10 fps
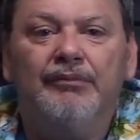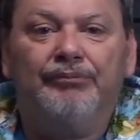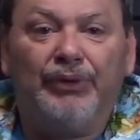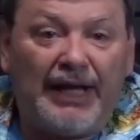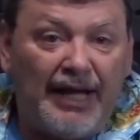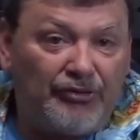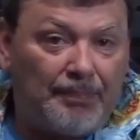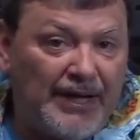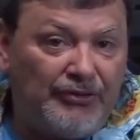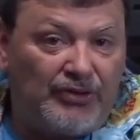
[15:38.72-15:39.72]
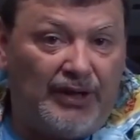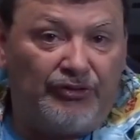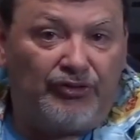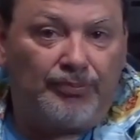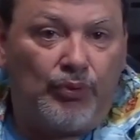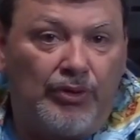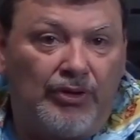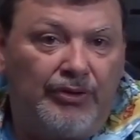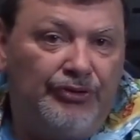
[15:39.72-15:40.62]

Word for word: But as a Patreon supporter,